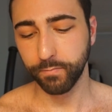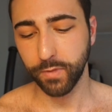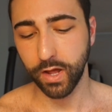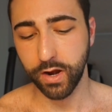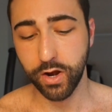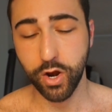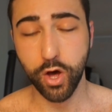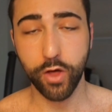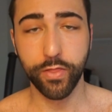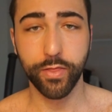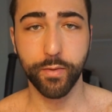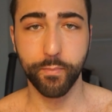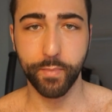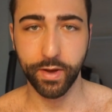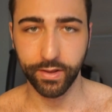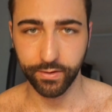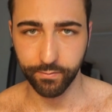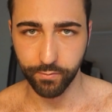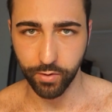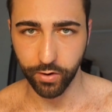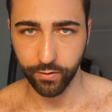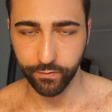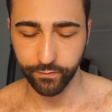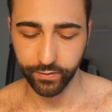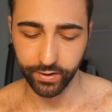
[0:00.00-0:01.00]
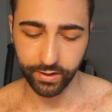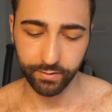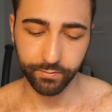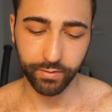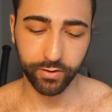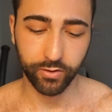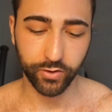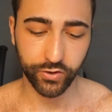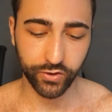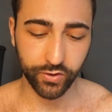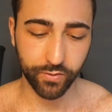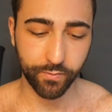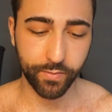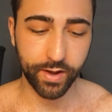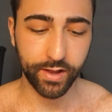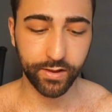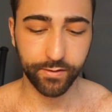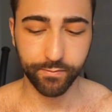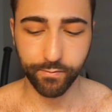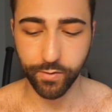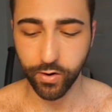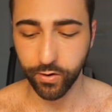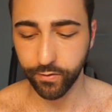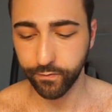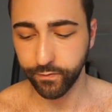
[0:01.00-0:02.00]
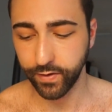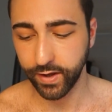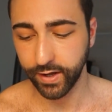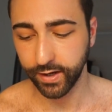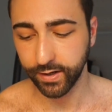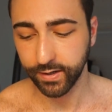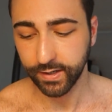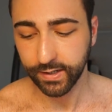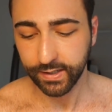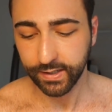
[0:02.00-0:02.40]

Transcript: Not metformin, because of metformin